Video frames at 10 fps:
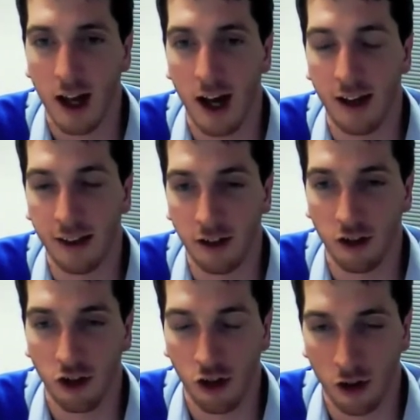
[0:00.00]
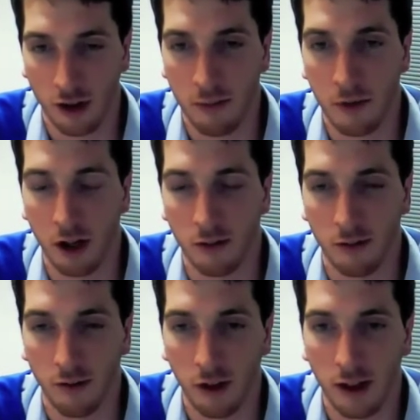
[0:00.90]
and then just jog their mind
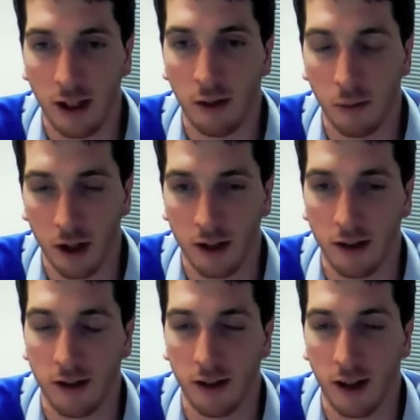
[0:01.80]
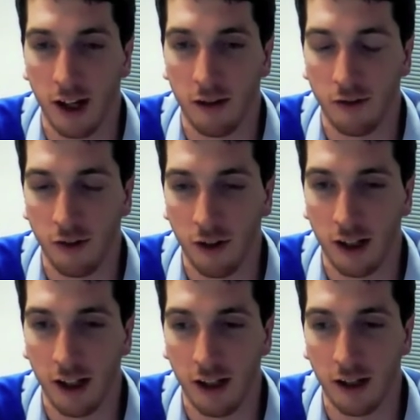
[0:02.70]
with a few keywords, a few
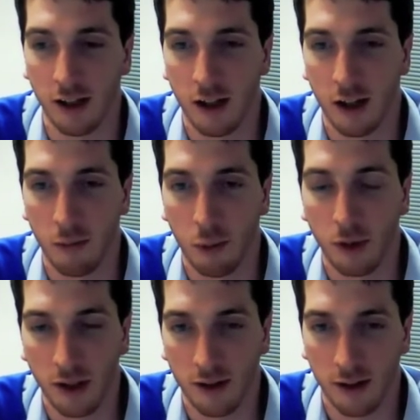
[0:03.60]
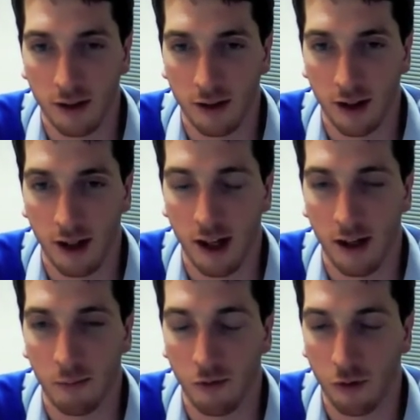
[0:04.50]
key pointers
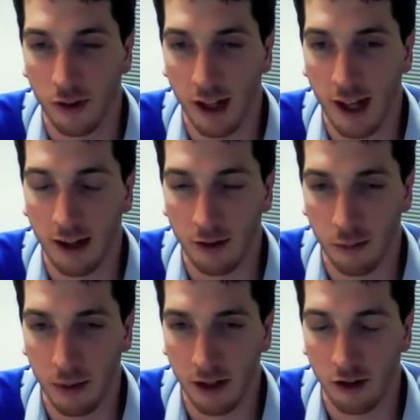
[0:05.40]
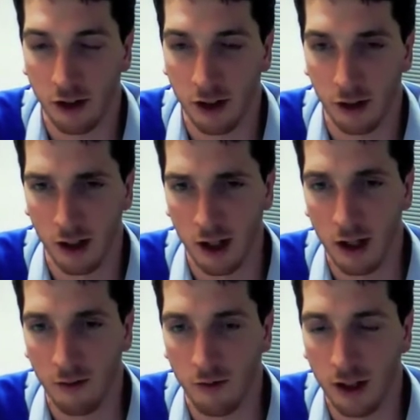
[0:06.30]
before they head out on the pitch. So
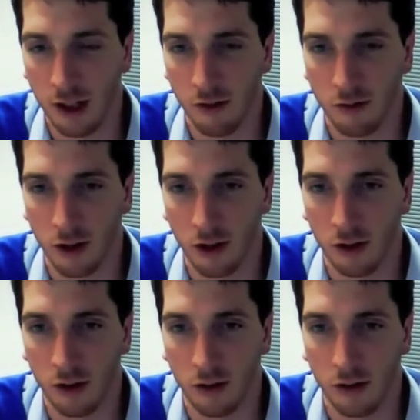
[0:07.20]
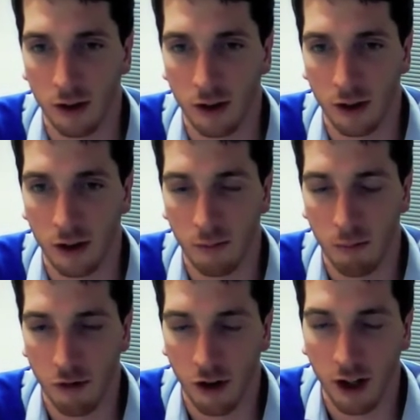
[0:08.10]
Vinny's role
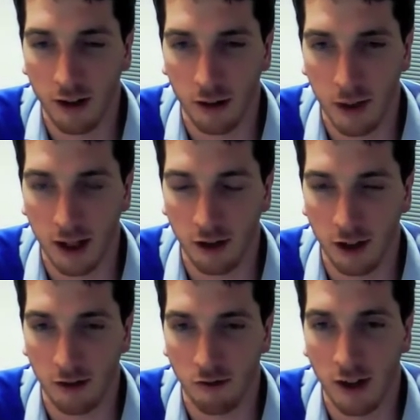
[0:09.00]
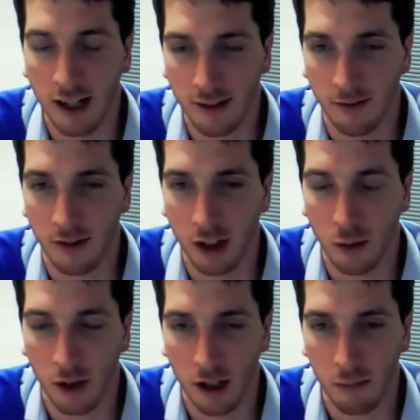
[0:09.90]
prior to the match is relatively
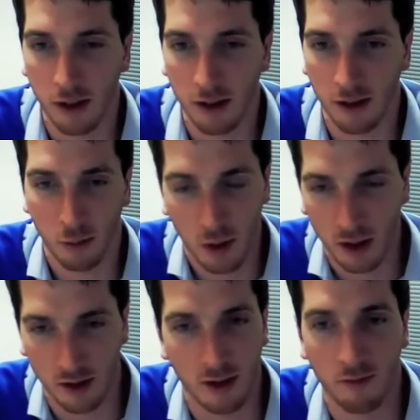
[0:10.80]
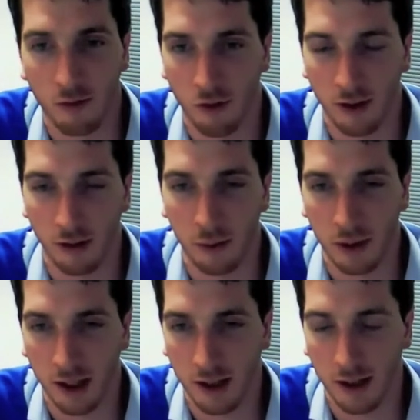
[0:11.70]
quiet because his work's done throughout the
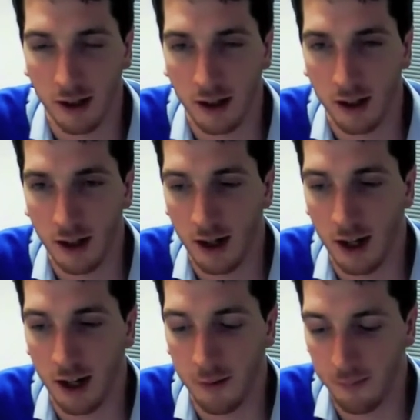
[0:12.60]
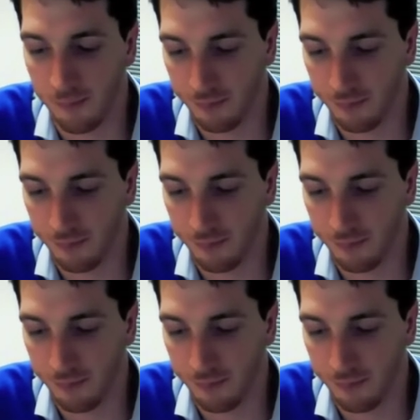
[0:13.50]
week. But